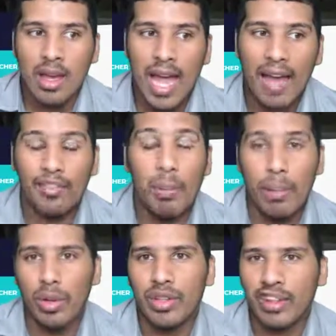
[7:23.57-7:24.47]
have to
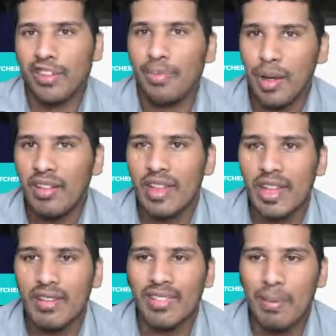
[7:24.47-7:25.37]
build
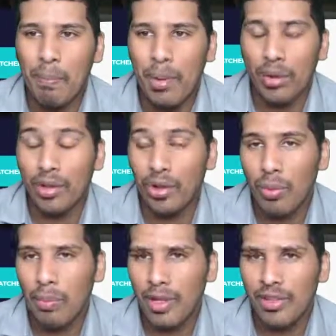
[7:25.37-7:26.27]
experience to build their
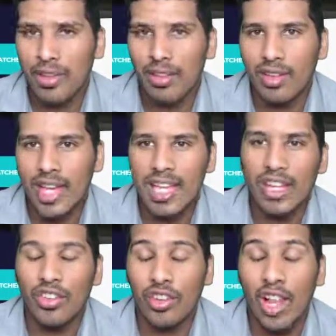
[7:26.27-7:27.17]
own business. And
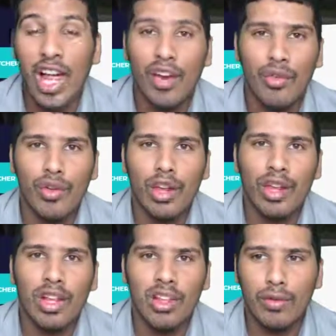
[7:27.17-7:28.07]
there's a lot of
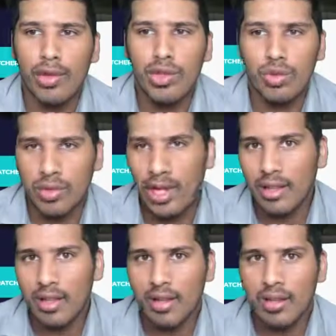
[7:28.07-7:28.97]
individuals out
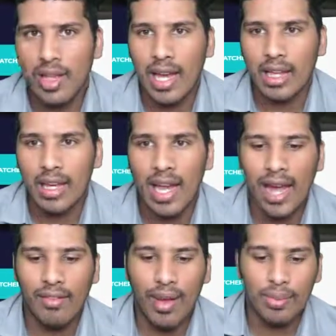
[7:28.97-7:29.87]
there that could
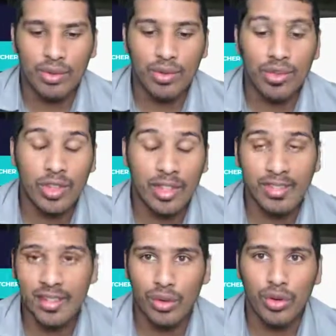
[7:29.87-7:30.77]
have absolutely
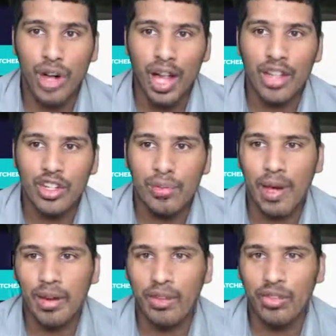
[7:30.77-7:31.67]
zero knowledge
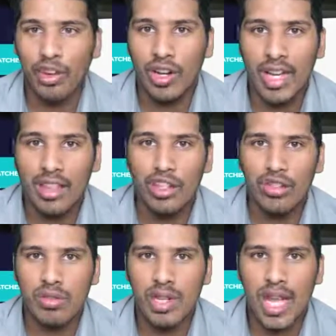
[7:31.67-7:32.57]
about a certain
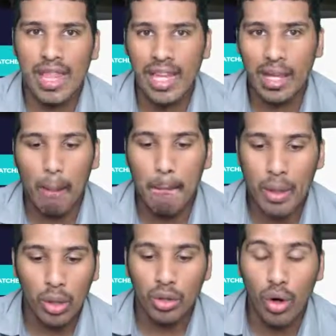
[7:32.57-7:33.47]
industry and they could
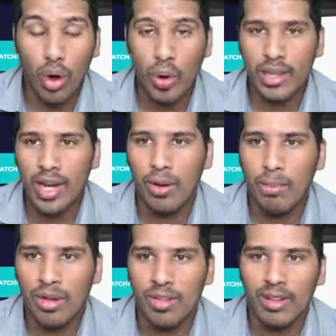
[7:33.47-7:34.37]
build a whole entire
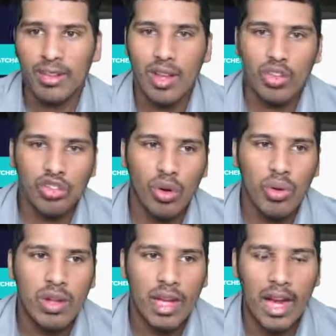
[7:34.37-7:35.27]
business.
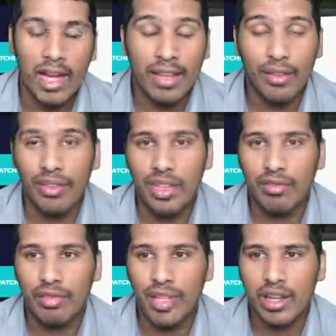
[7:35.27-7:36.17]
So it definitely
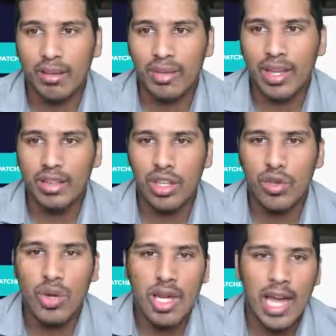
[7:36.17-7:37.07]
really comes down to
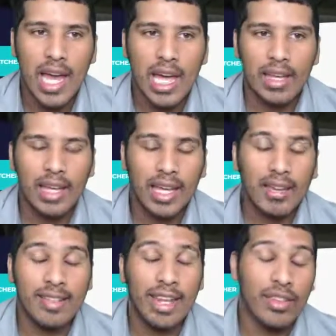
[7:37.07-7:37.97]
you. And like I
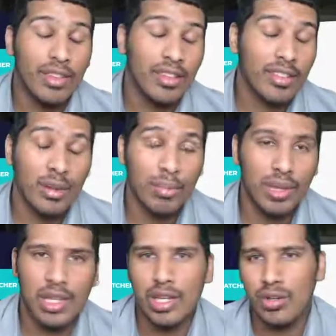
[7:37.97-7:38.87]
said, if this is
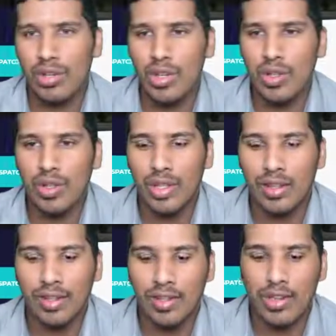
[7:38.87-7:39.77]
completely new to you and this
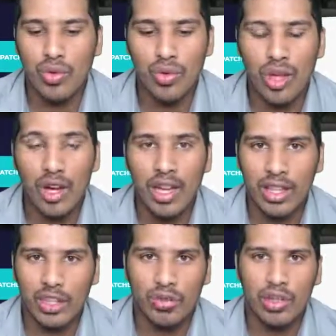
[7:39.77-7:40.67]
is a new
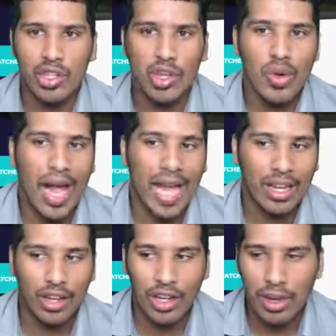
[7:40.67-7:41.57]
industry to you, I
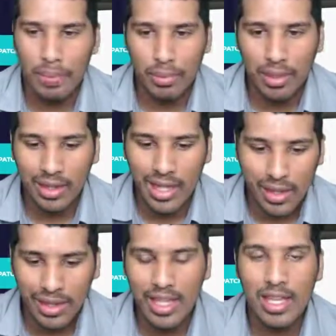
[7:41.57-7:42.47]

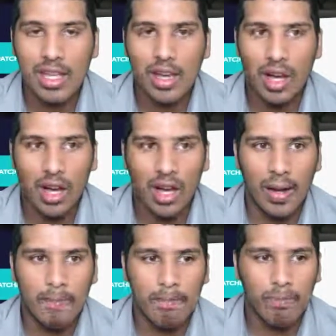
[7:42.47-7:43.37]
completely
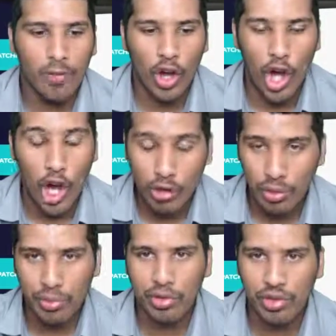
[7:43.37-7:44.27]

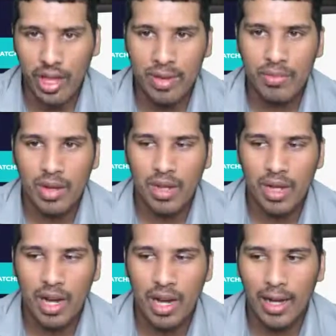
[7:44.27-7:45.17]
100%
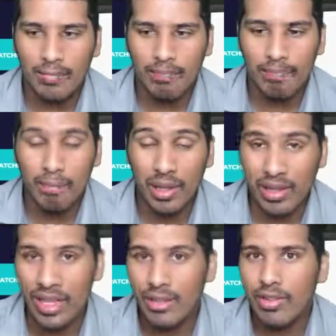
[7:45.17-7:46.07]

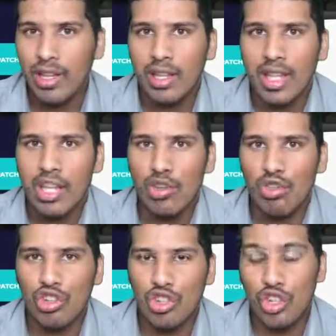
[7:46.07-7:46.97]
believe that you
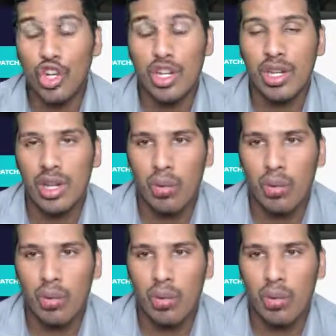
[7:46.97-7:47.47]
should